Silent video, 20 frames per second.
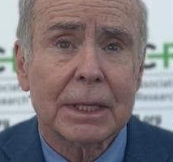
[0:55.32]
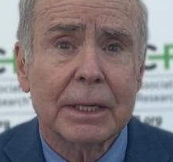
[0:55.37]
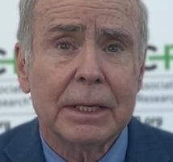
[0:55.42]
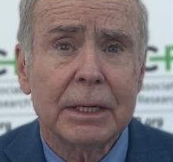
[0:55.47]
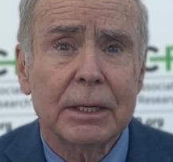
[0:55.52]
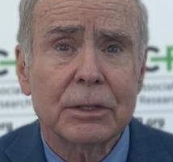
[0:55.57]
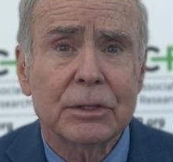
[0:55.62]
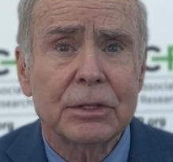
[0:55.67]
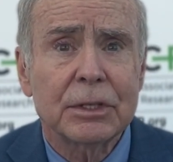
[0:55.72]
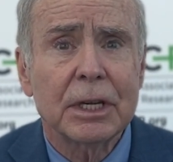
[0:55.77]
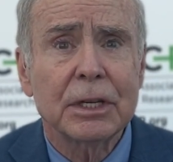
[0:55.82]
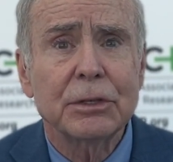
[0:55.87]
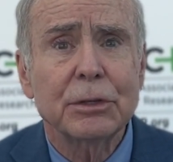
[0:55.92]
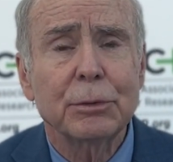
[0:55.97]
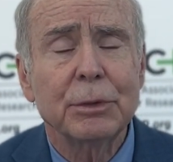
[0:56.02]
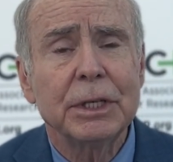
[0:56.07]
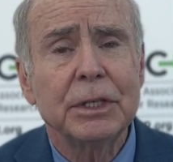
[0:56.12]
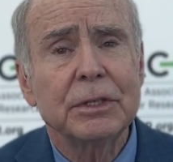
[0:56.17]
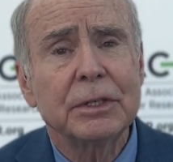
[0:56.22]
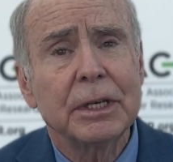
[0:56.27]

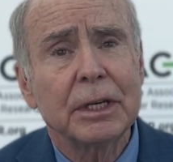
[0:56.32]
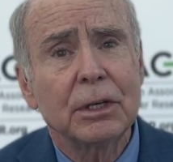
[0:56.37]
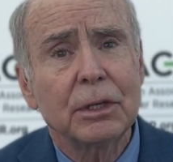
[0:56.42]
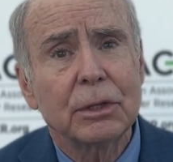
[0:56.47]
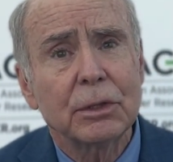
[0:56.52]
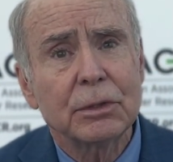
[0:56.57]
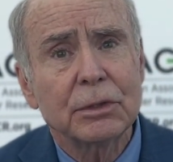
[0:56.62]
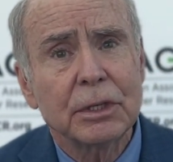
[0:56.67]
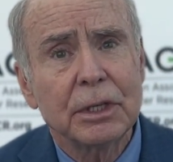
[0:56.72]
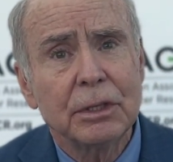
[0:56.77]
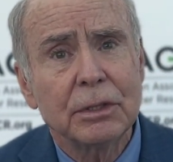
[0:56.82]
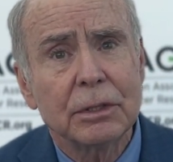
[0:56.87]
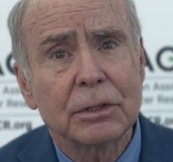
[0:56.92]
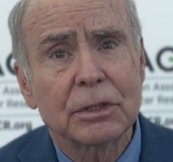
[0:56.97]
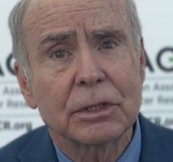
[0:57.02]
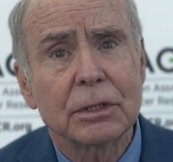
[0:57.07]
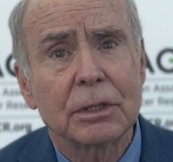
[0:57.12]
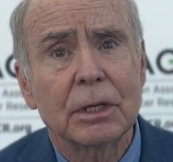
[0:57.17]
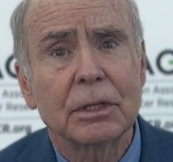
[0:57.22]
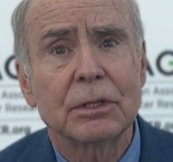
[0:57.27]
accessory cells and
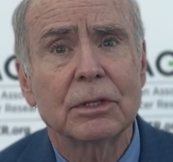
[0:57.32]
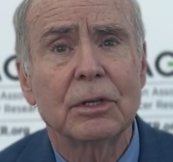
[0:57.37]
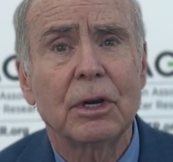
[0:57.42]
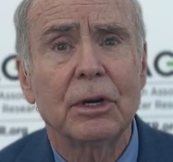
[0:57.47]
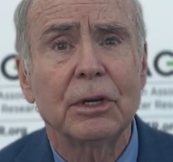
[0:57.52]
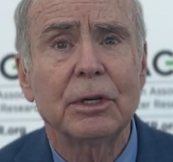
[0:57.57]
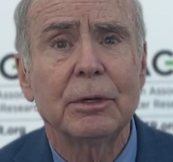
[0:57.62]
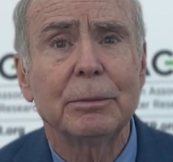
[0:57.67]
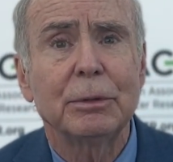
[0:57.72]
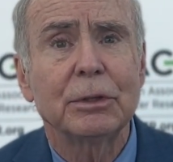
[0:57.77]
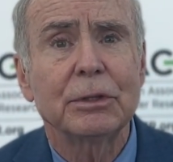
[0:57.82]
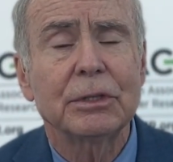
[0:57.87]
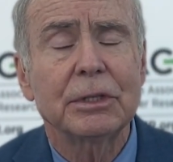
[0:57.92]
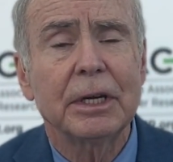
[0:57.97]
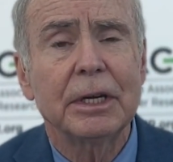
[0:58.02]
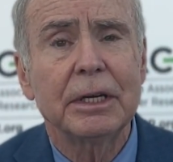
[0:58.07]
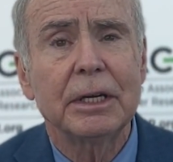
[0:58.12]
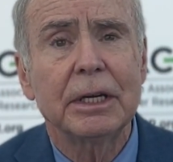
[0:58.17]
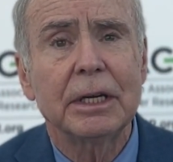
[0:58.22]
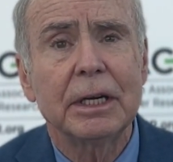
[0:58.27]
soluble
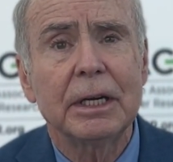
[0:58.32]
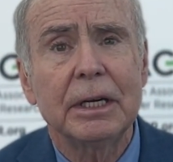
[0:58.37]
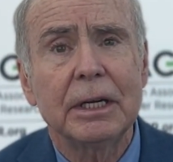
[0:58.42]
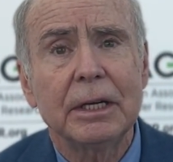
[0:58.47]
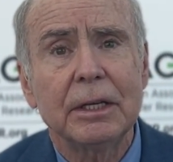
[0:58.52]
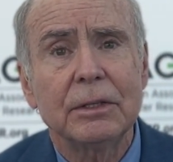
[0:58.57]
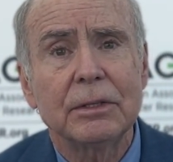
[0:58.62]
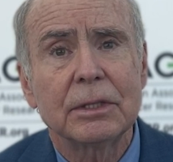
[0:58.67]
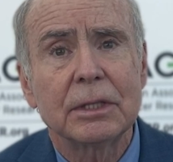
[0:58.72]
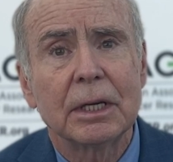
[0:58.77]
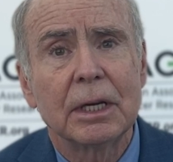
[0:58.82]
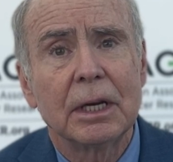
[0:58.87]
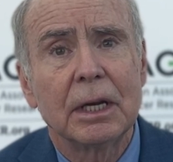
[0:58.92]
cytokines